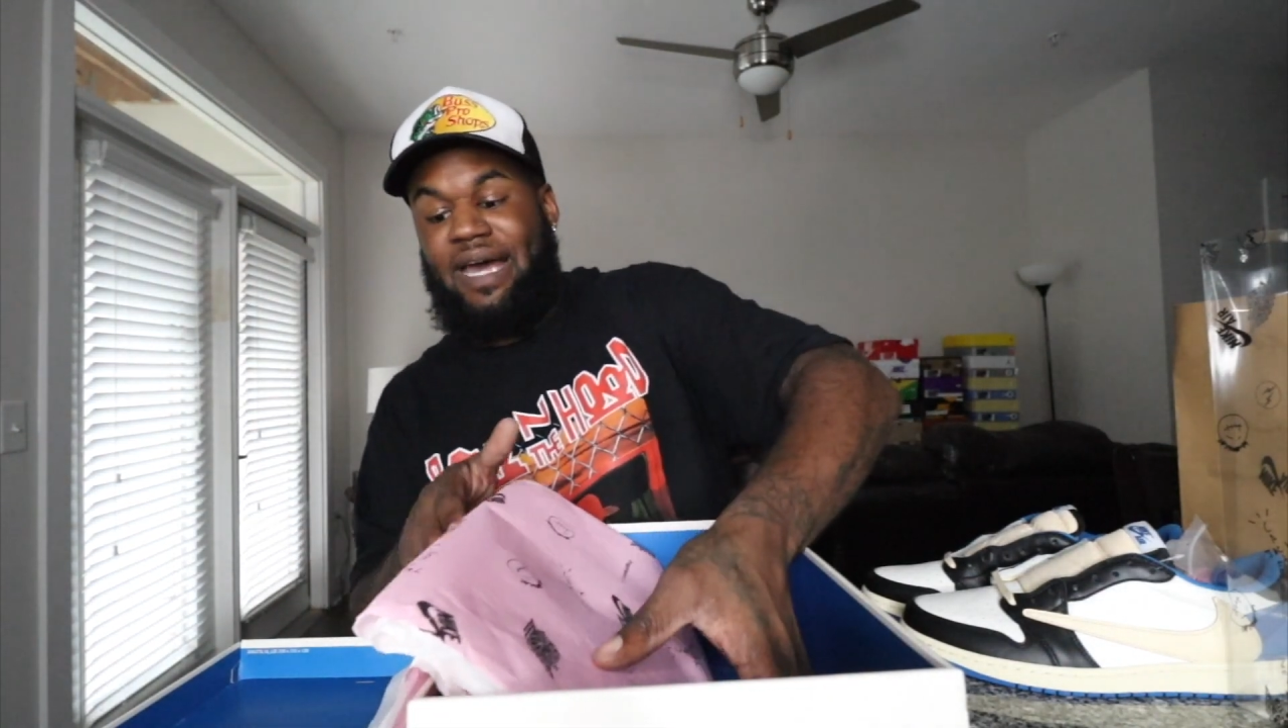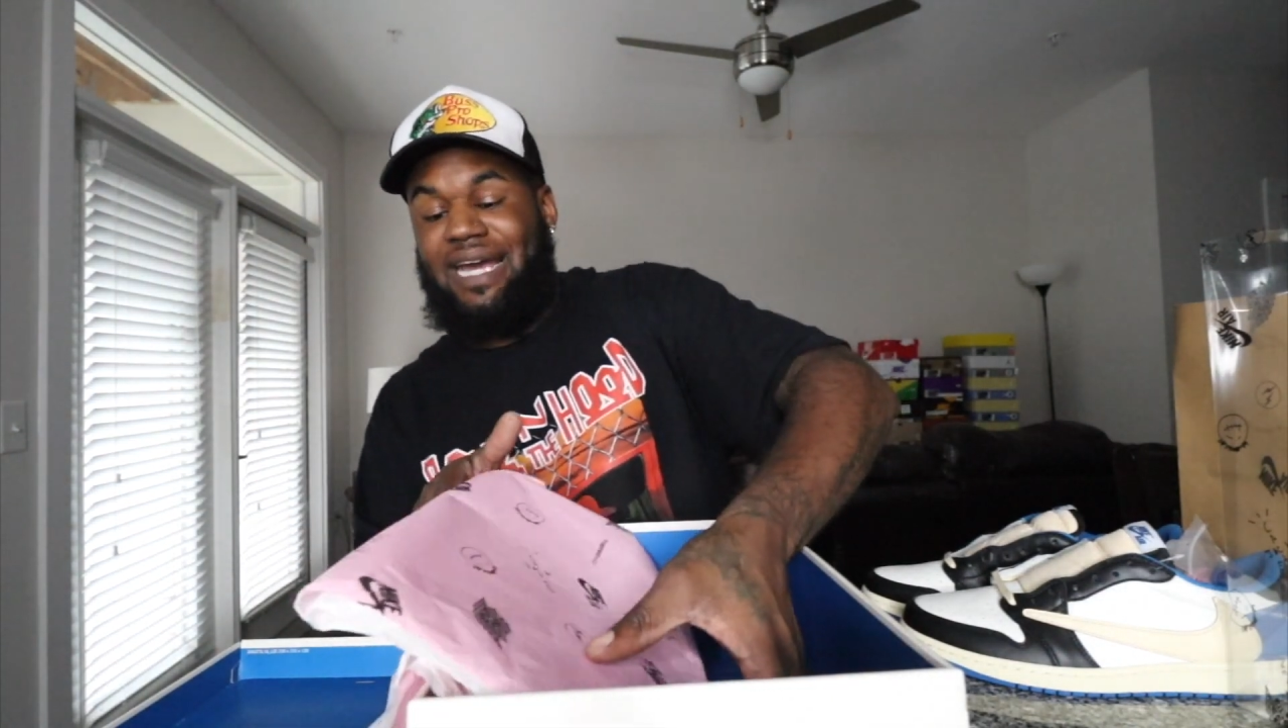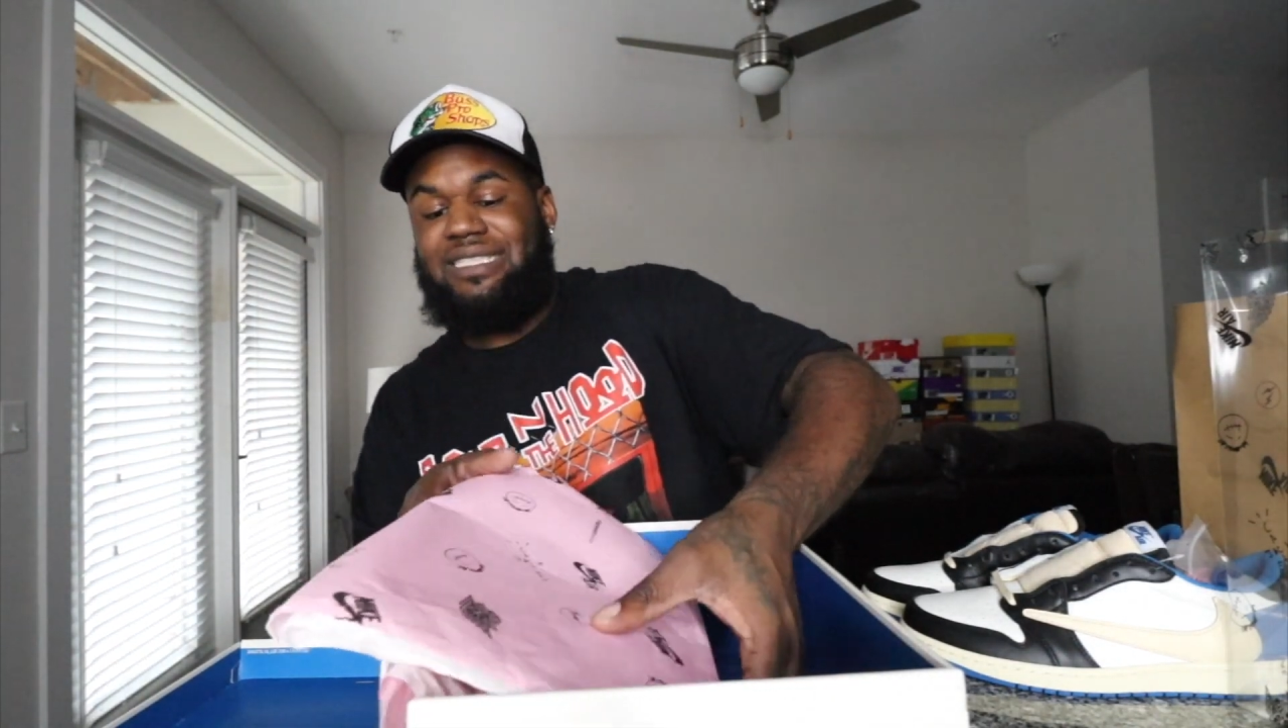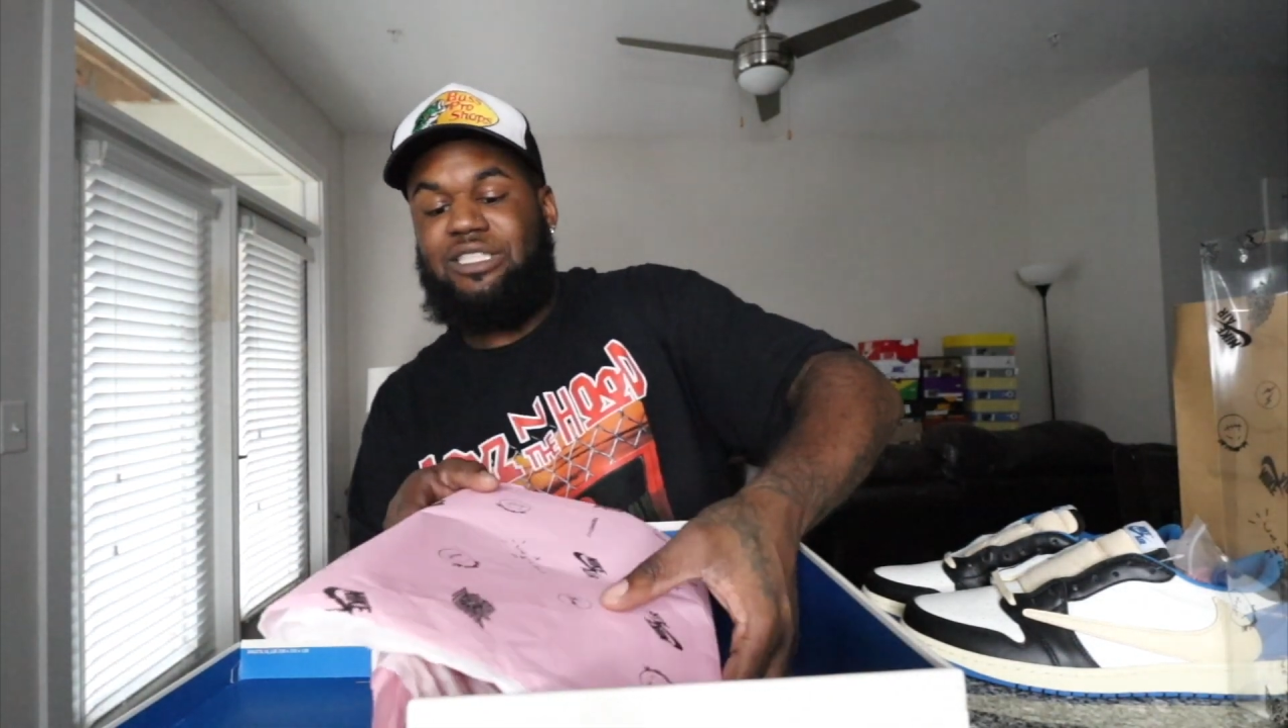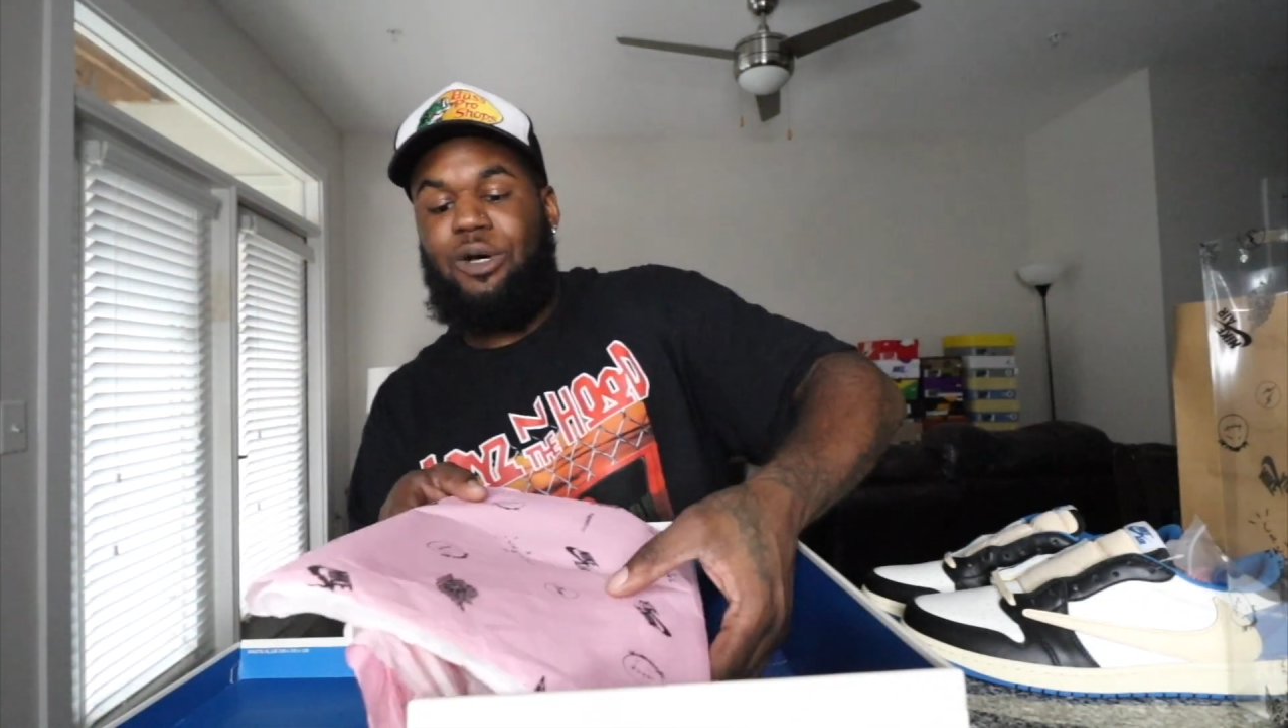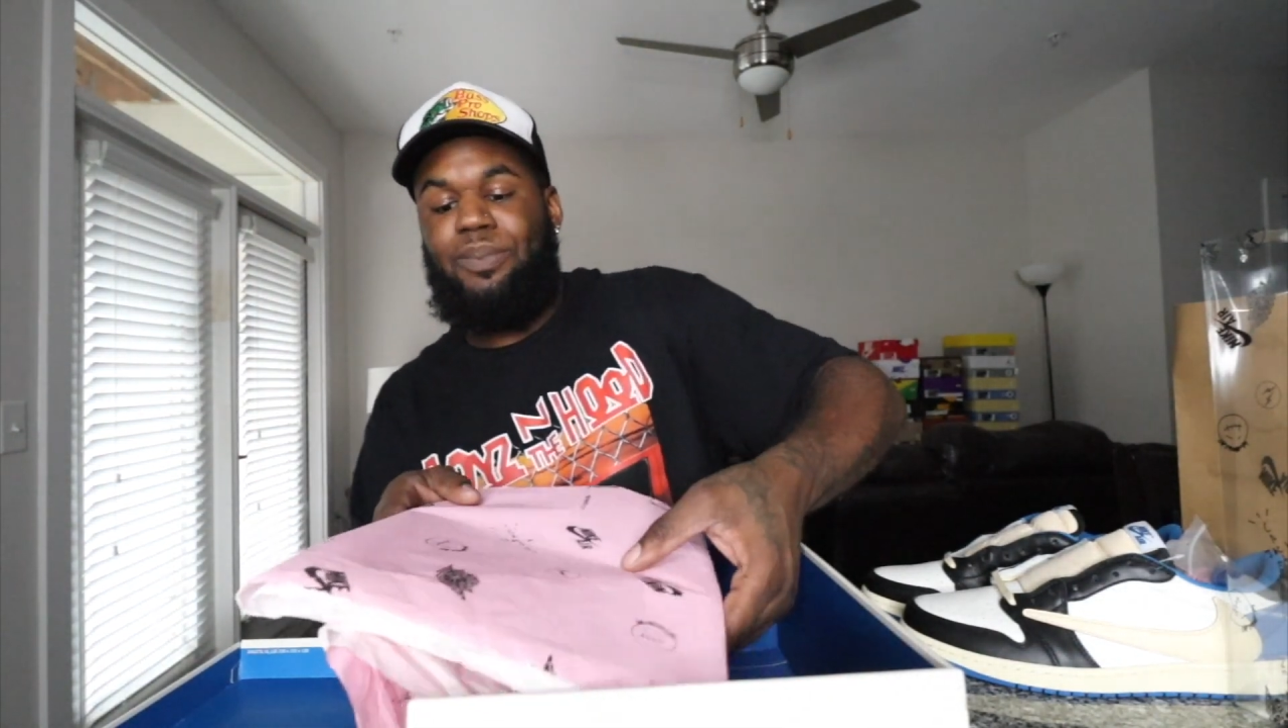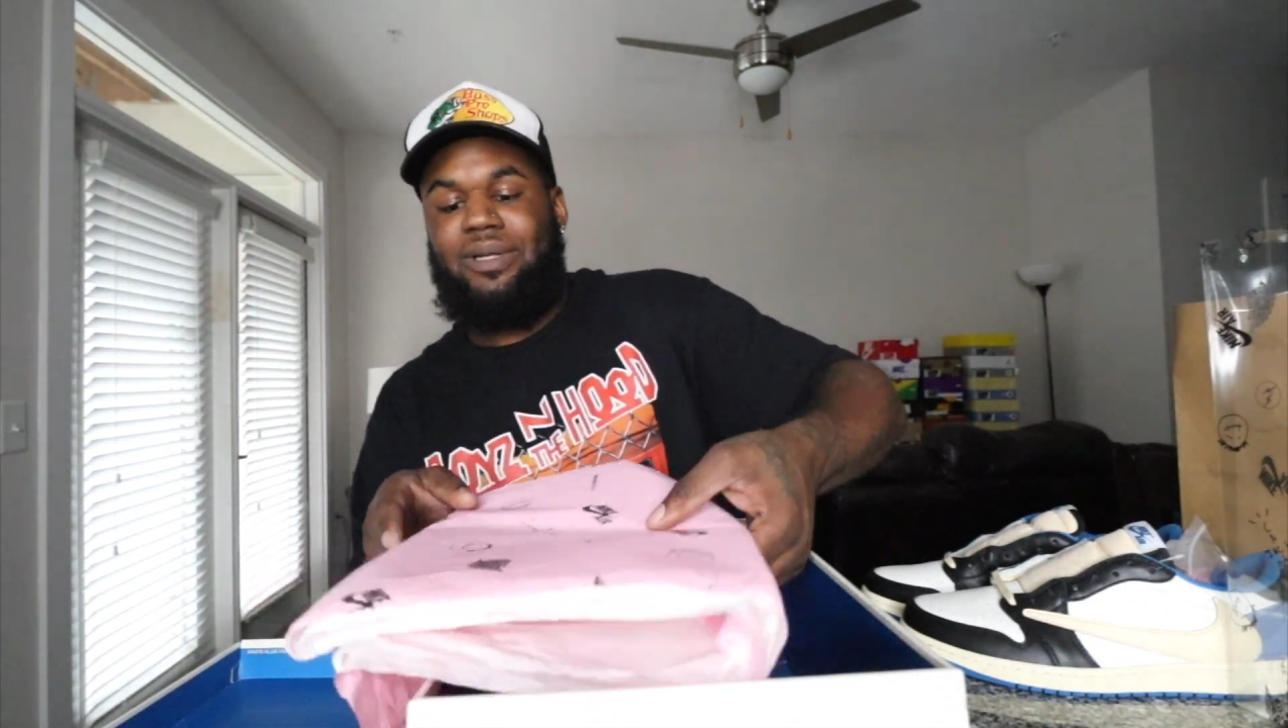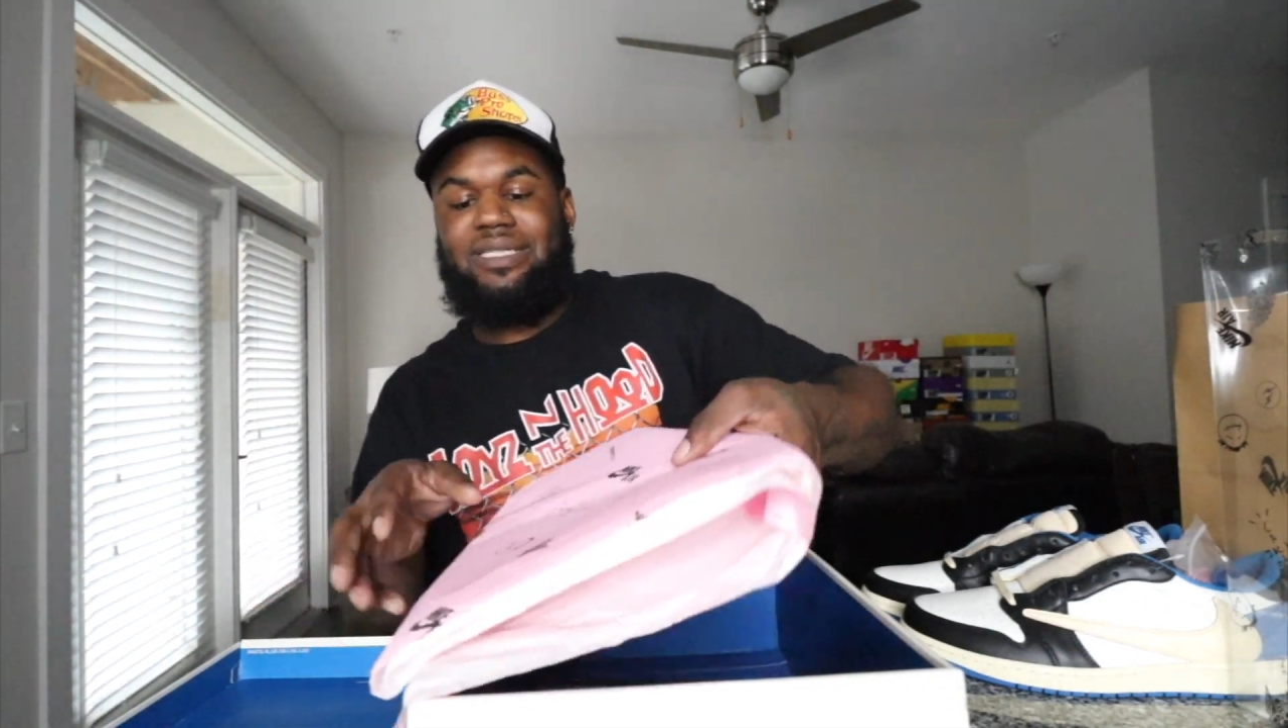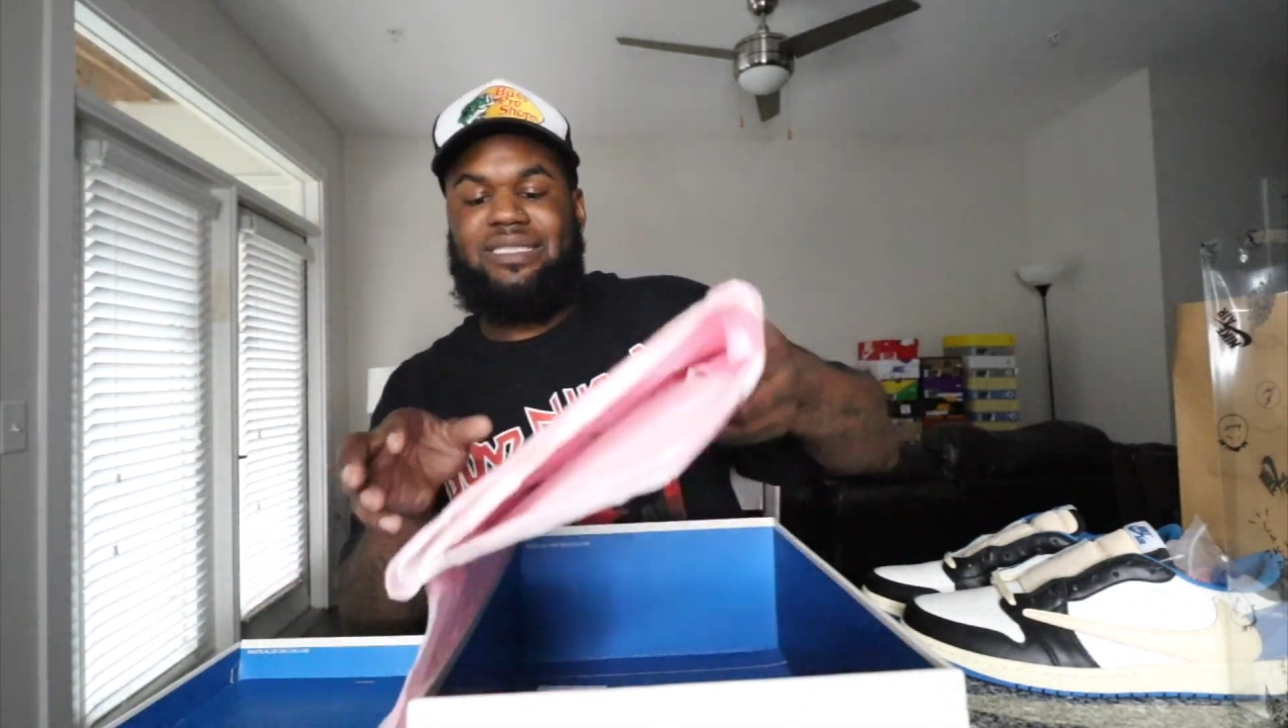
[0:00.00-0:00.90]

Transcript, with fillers: I actually gonna put it